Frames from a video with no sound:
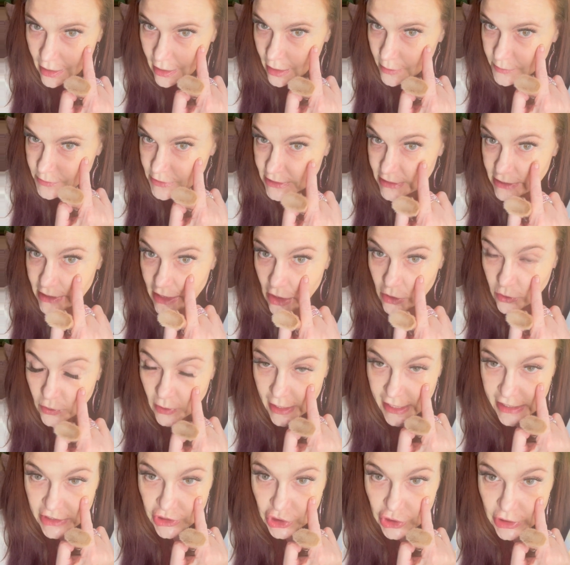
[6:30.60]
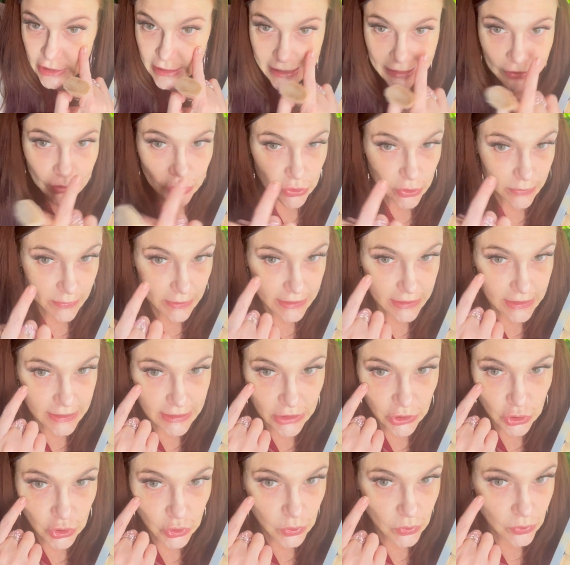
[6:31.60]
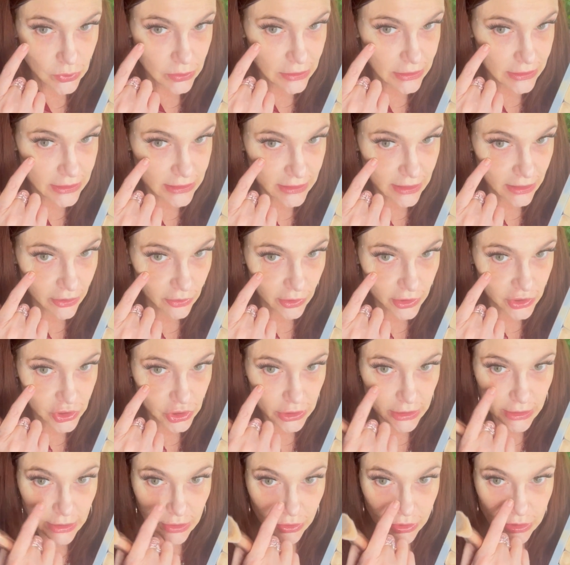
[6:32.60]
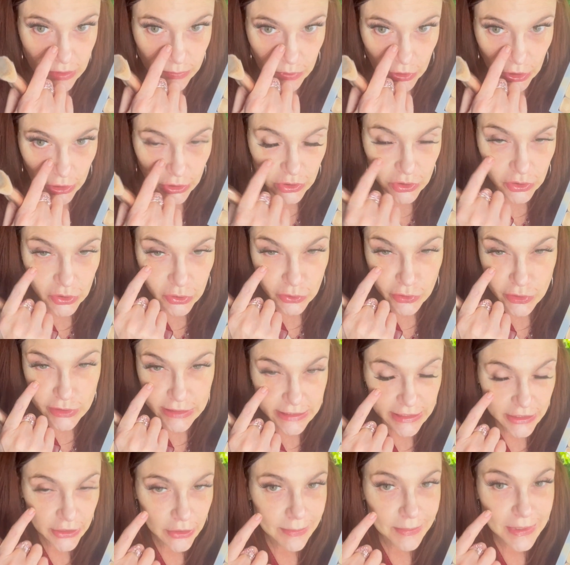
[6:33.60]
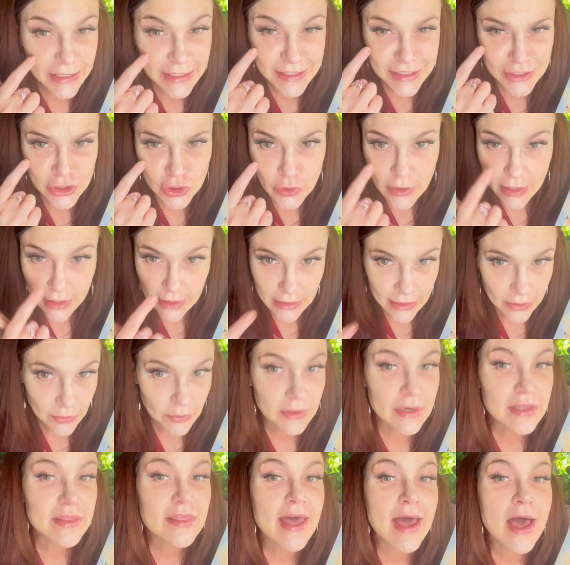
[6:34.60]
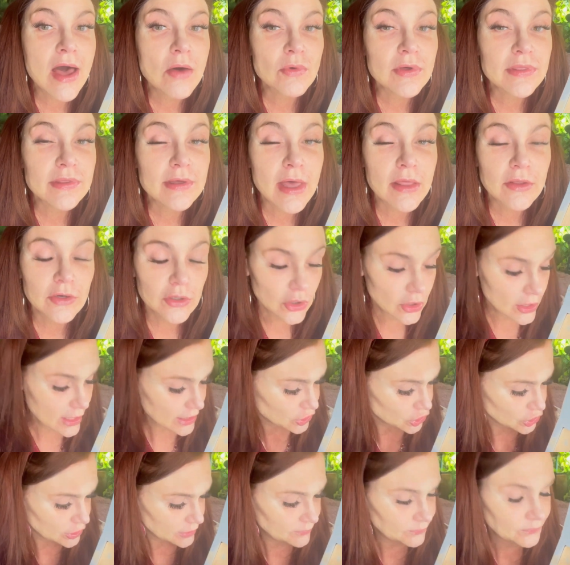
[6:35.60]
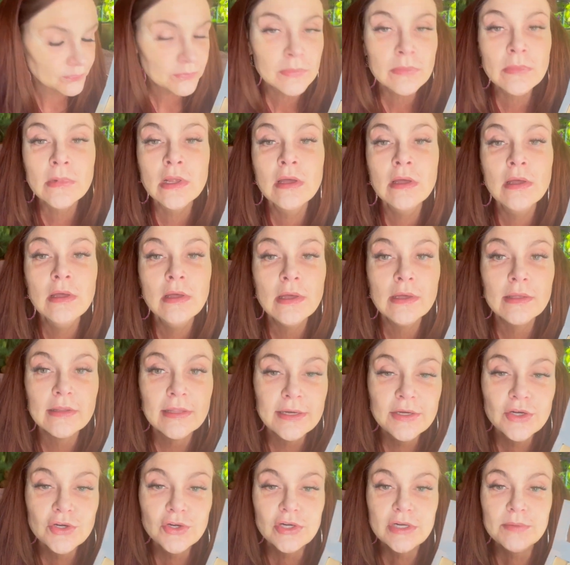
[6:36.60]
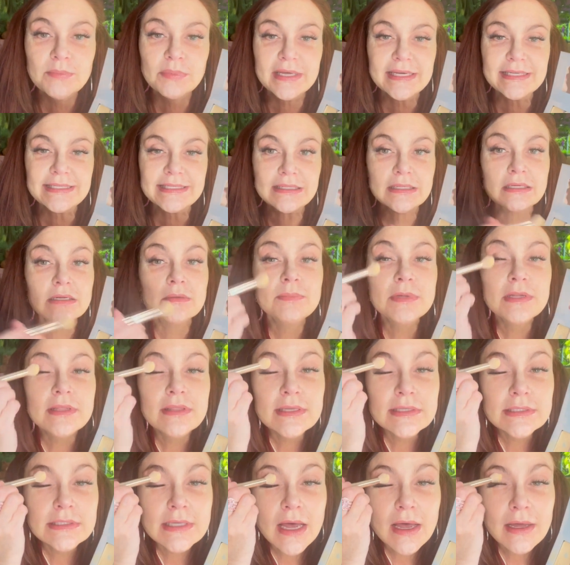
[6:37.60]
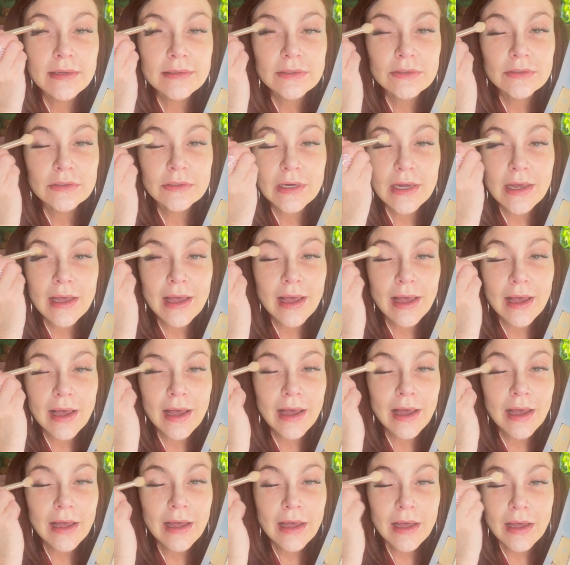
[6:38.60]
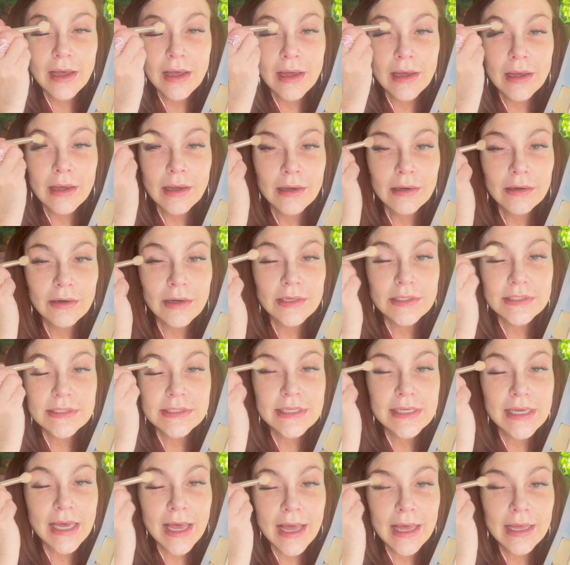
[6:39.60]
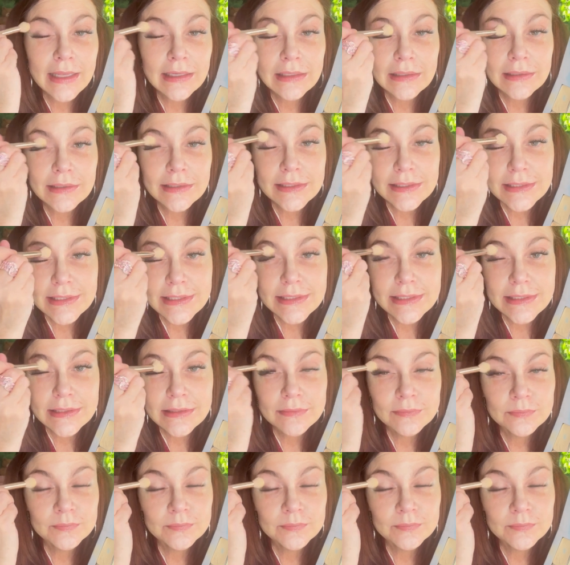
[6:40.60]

discoloration here. So I'm going to teach you discoloration here and some dark circles here. I'm going to teach you how to get rid of that with color correction. Then you're going to place a little bit of this on your, across the eyelids.